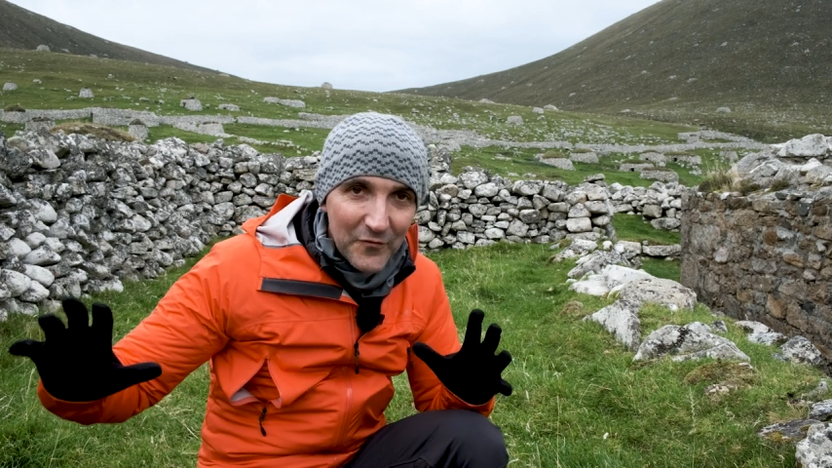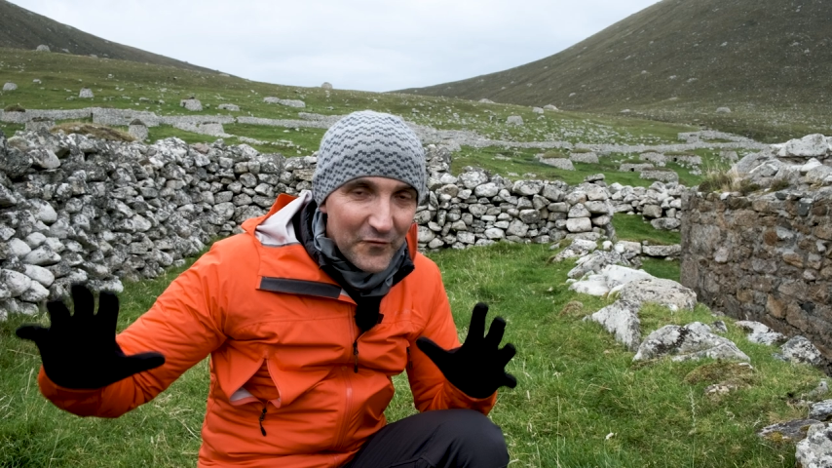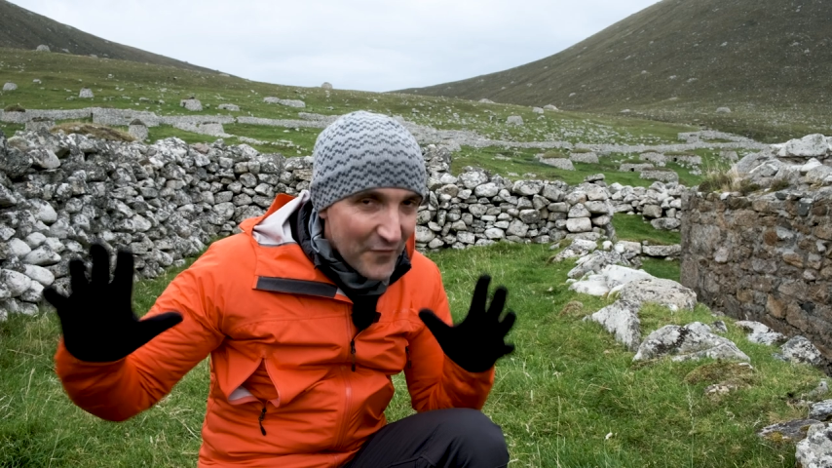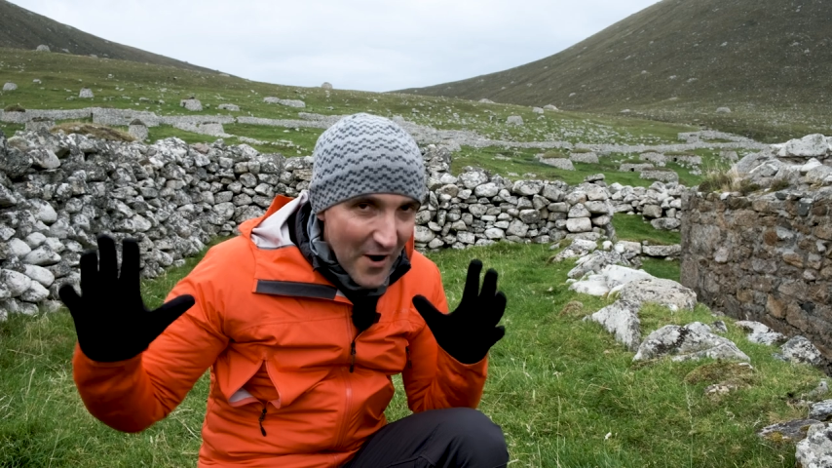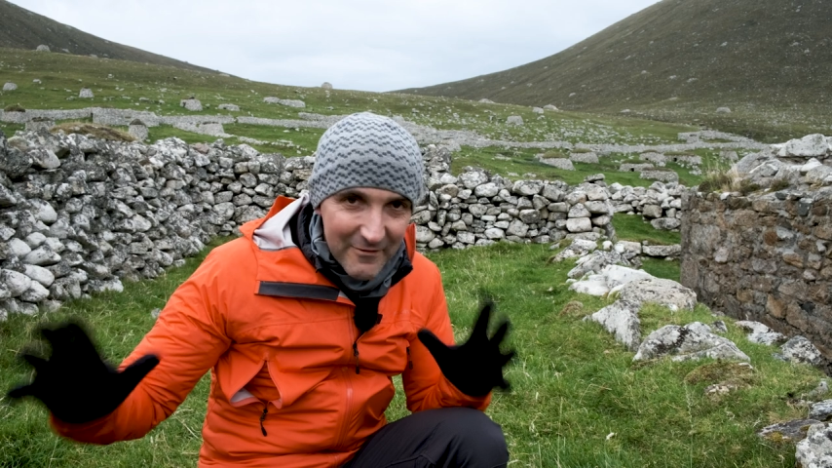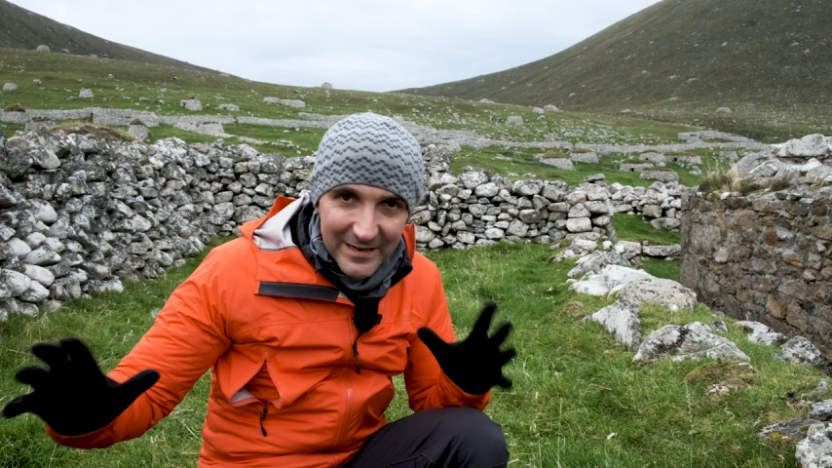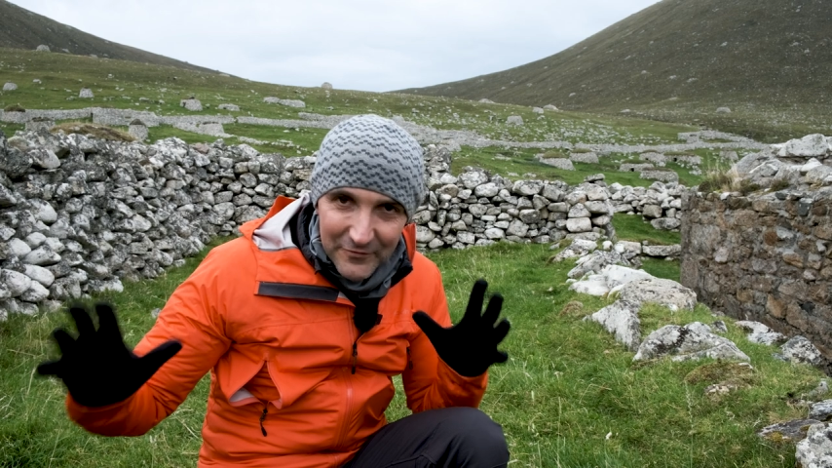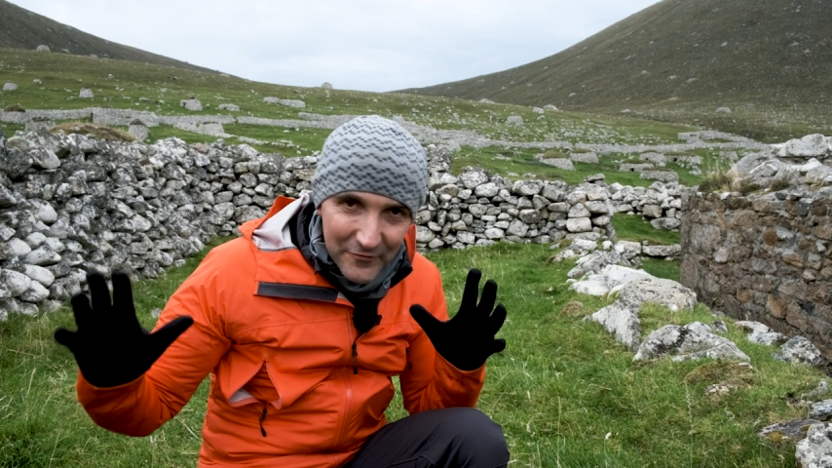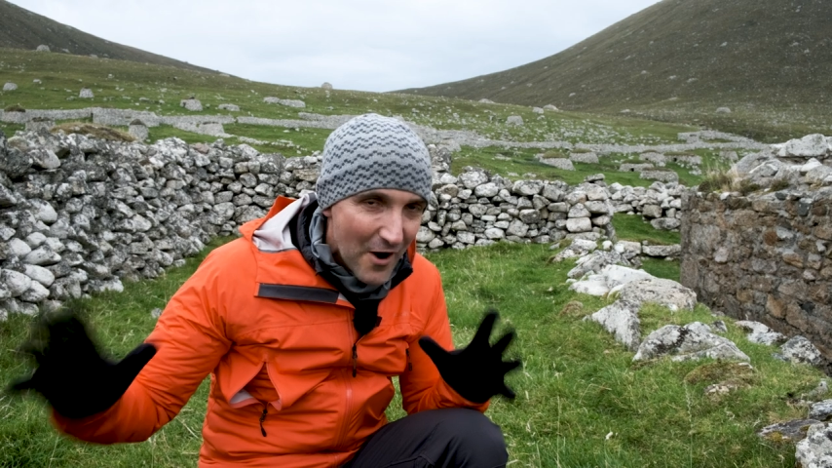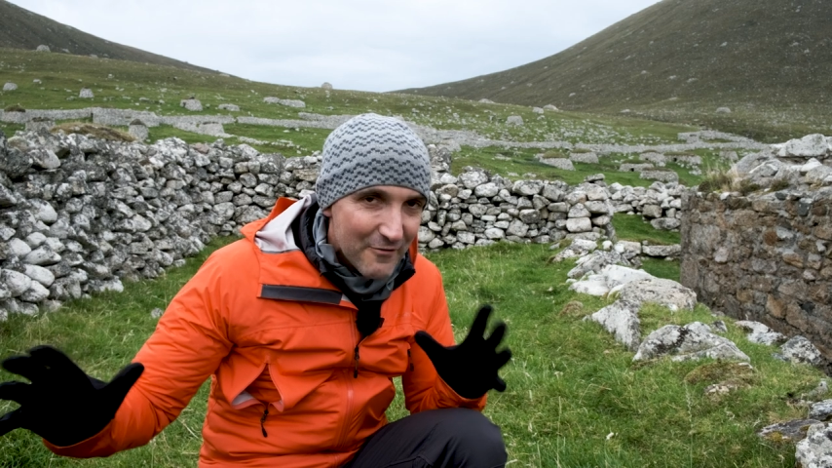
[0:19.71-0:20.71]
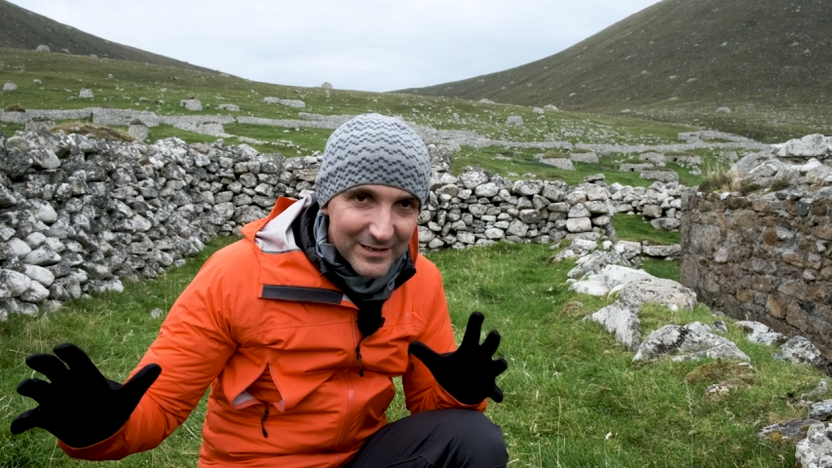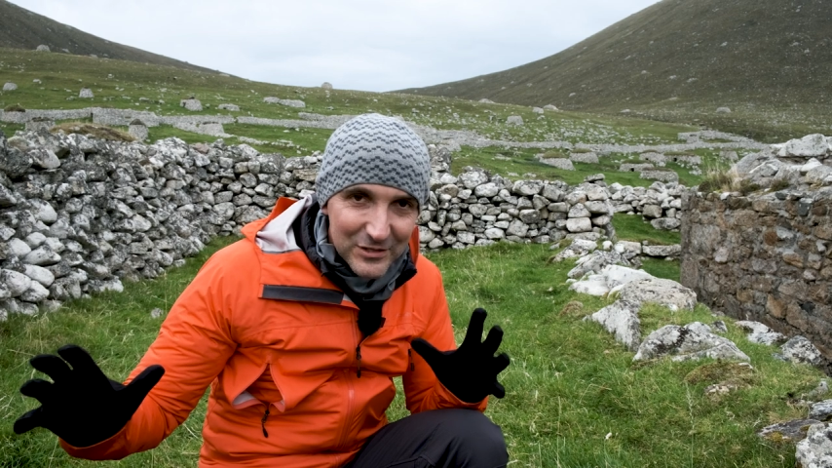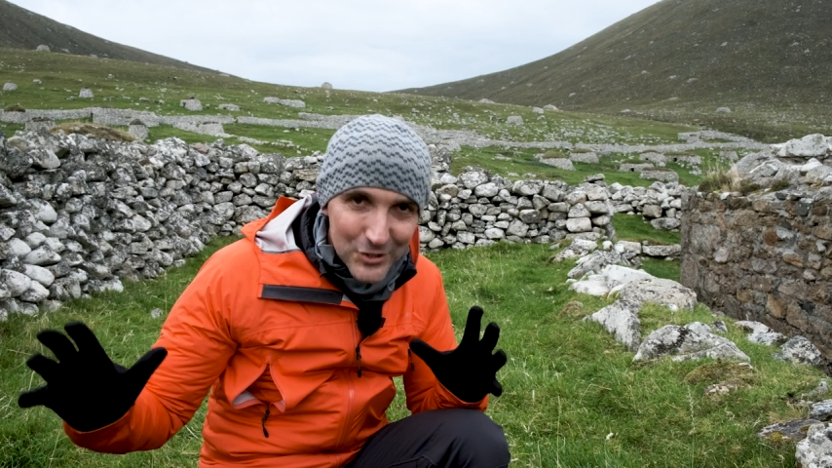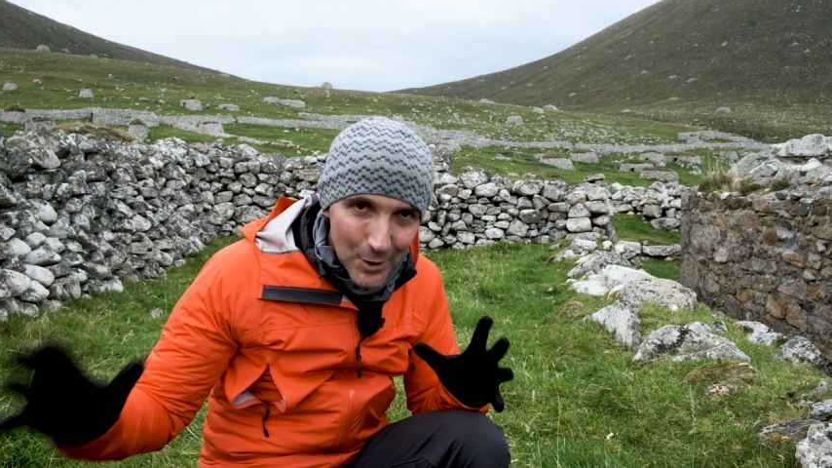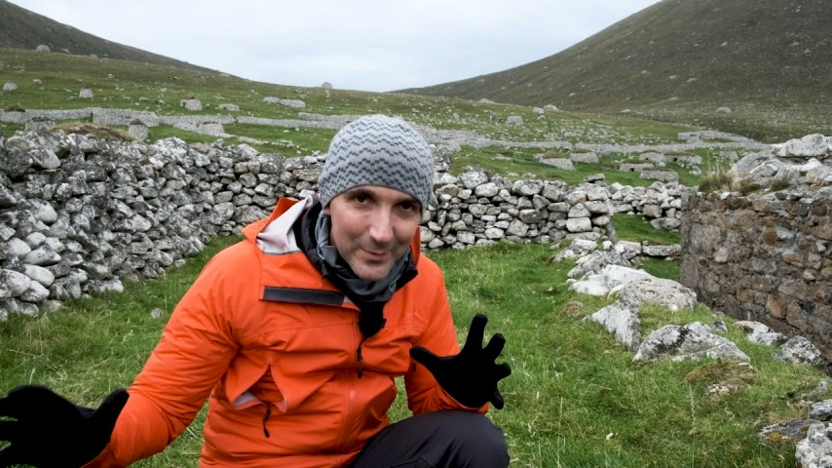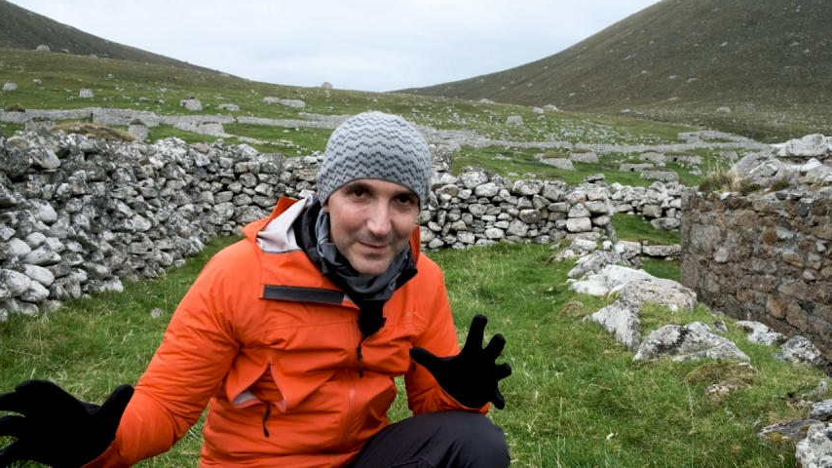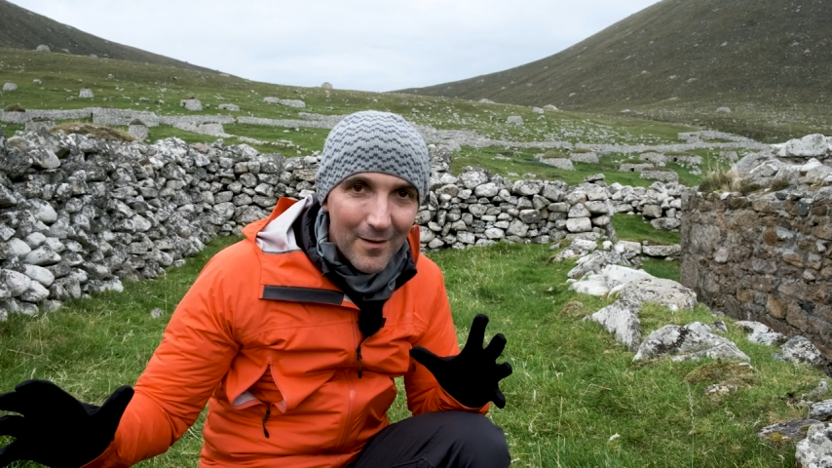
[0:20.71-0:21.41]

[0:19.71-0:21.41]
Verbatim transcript: very very choppy